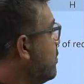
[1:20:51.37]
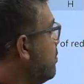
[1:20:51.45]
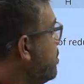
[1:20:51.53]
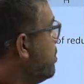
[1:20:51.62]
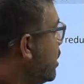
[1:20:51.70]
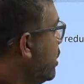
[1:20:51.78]

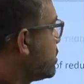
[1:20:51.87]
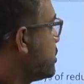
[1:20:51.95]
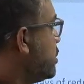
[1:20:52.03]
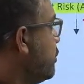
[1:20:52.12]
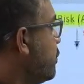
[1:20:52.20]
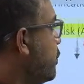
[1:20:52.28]
Because
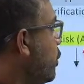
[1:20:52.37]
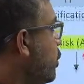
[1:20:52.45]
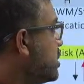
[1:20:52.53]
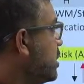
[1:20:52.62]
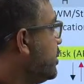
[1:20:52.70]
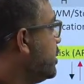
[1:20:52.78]
of
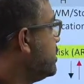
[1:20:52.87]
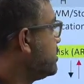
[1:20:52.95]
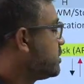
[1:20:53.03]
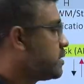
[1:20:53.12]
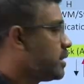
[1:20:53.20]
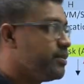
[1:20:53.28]
those
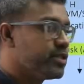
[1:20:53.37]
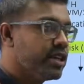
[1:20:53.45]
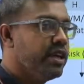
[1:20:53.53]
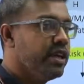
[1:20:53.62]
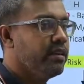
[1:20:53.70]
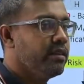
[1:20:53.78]
evidence, I'm
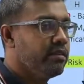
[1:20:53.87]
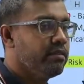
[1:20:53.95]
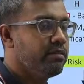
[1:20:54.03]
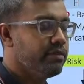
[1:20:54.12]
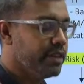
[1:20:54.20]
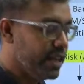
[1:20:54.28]
saying
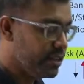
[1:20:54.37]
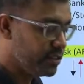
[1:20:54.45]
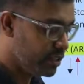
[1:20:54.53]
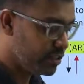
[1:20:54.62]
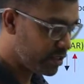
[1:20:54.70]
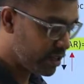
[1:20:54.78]

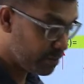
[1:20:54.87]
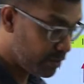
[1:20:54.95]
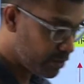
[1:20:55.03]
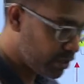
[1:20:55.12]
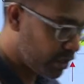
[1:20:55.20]
financial statements are